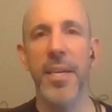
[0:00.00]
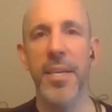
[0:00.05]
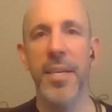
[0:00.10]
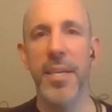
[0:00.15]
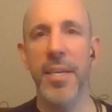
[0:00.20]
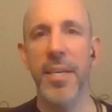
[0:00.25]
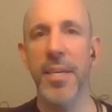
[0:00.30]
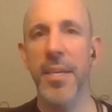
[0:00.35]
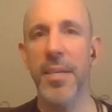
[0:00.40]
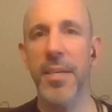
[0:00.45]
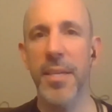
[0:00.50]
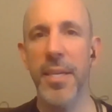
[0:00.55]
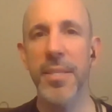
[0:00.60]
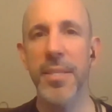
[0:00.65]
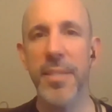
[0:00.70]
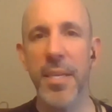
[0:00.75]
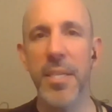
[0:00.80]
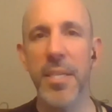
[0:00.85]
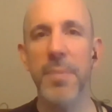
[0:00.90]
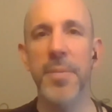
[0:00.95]
His
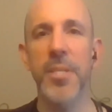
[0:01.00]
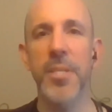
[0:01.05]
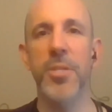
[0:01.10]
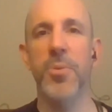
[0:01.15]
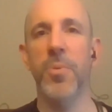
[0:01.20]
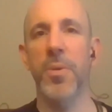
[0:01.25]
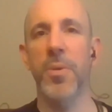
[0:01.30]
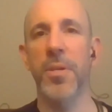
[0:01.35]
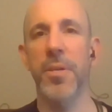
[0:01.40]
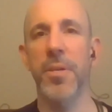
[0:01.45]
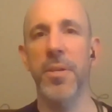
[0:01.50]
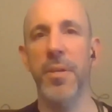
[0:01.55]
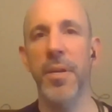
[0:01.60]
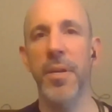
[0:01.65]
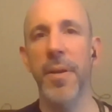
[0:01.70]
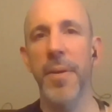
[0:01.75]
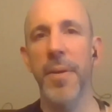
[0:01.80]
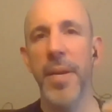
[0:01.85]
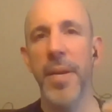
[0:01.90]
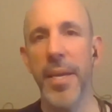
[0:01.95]
enemies were
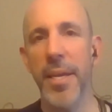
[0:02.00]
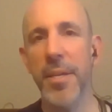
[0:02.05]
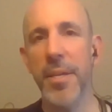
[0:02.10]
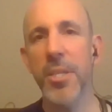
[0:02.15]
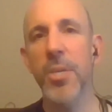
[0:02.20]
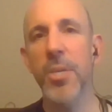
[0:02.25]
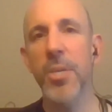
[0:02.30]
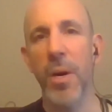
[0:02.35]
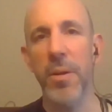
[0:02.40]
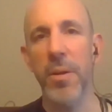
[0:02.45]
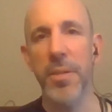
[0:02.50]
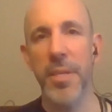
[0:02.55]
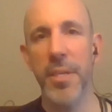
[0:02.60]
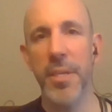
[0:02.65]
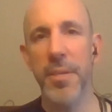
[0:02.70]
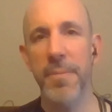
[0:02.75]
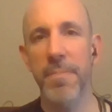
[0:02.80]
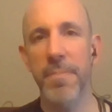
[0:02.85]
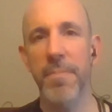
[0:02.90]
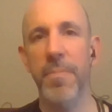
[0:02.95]

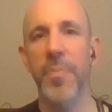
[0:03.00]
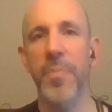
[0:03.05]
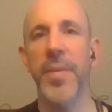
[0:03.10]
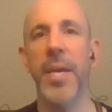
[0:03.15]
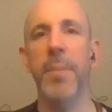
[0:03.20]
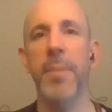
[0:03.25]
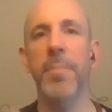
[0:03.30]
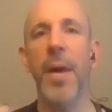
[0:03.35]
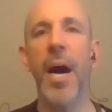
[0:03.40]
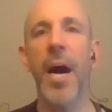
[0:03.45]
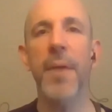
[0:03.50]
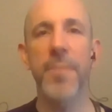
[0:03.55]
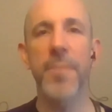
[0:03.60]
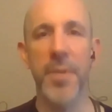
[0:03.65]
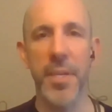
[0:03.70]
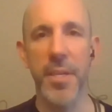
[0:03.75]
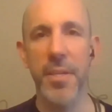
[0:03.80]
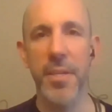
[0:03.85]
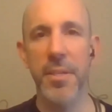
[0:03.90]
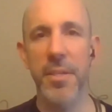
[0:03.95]
inequality and
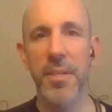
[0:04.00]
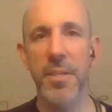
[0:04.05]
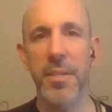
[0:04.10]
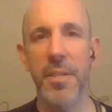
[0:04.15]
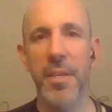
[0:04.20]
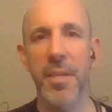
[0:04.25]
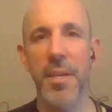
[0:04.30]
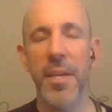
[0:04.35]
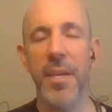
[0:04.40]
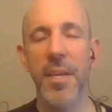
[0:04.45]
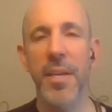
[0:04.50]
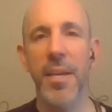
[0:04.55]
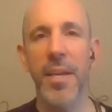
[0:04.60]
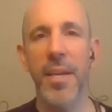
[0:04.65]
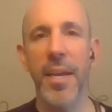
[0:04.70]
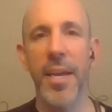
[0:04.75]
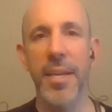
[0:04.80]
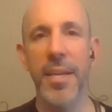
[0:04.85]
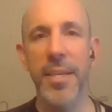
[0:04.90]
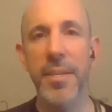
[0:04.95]
poverty.
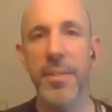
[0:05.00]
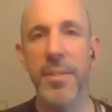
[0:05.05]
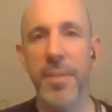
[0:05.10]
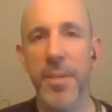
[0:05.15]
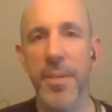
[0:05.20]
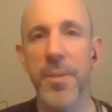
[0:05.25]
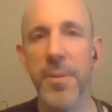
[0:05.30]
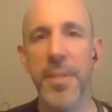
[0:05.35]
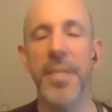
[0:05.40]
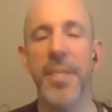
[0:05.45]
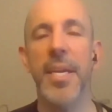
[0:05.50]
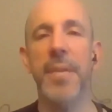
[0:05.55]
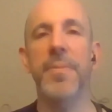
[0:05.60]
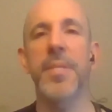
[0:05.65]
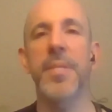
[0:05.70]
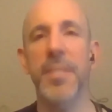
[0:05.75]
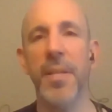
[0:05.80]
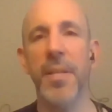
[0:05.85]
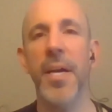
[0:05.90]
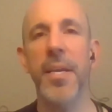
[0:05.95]
And he literally gave
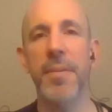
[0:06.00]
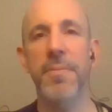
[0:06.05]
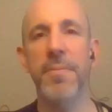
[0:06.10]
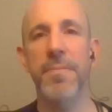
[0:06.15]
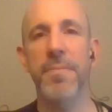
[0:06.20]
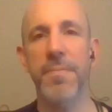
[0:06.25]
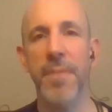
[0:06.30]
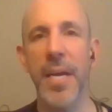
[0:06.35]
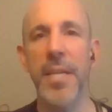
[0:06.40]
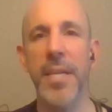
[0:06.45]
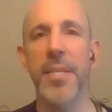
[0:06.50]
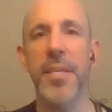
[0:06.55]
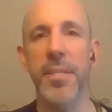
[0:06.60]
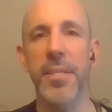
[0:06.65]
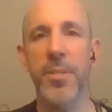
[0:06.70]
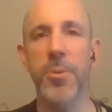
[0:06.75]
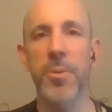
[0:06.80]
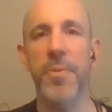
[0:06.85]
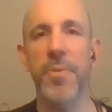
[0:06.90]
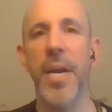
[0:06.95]
his life fighting
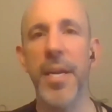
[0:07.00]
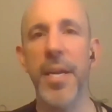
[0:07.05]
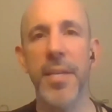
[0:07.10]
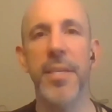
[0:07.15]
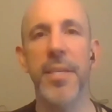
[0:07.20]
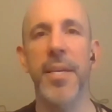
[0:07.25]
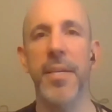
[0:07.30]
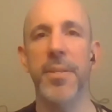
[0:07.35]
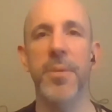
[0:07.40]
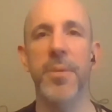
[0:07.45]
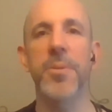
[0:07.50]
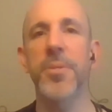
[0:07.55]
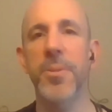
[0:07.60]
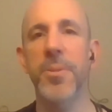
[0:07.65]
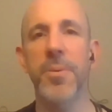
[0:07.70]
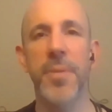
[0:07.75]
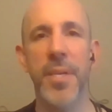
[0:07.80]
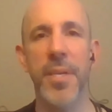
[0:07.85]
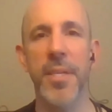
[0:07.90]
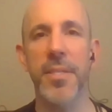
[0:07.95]
to eradicate those two
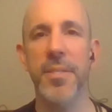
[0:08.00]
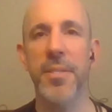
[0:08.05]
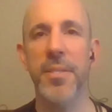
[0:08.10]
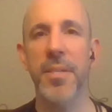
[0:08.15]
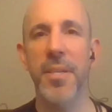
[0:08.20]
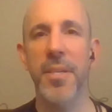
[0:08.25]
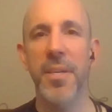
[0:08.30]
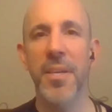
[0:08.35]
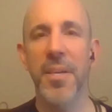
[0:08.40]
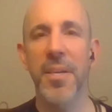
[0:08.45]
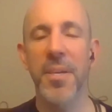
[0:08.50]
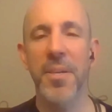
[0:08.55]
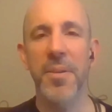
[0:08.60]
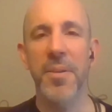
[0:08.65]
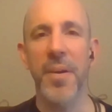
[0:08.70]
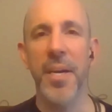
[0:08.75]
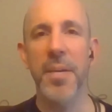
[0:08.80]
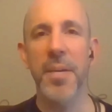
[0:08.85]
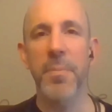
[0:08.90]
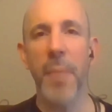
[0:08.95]
things,
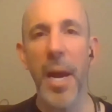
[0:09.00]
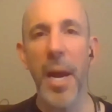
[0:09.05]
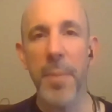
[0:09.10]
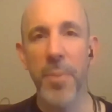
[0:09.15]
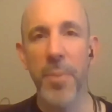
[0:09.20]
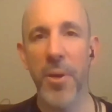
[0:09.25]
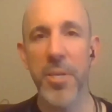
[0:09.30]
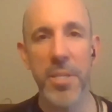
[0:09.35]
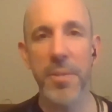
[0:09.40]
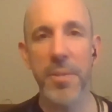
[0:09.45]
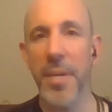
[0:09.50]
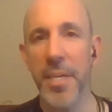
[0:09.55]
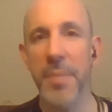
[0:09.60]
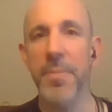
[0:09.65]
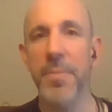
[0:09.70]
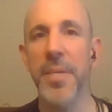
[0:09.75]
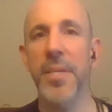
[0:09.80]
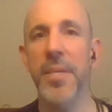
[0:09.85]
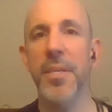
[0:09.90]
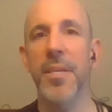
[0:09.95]
right? My personal
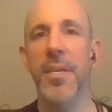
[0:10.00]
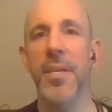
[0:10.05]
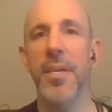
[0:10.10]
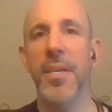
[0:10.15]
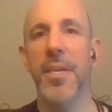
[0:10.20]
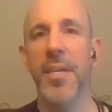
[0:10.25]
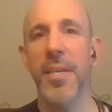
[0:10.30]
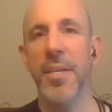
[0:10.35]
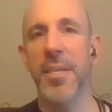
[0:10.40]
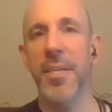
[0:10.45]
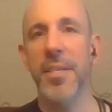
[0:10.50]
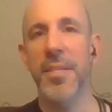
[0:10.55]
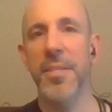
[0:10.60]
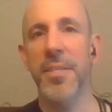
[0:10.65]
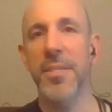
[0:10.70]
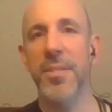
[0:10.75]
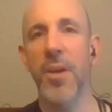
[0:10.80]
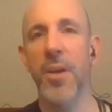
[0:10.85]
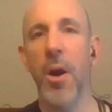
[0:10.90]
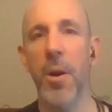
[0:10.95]
enemy
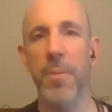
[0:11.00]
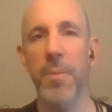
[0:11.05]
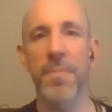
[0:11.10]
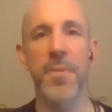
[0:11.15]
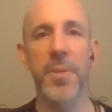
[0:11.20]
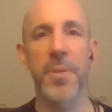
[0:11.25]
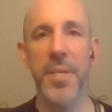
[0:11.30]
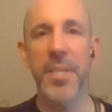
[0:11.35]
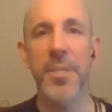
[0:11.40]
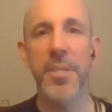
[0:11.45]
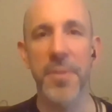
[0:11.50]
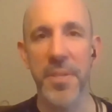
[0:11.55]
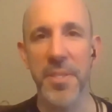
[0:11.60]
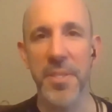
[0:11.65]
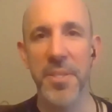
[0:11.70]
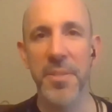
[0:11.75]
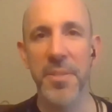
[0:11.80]
is harmful ignorance.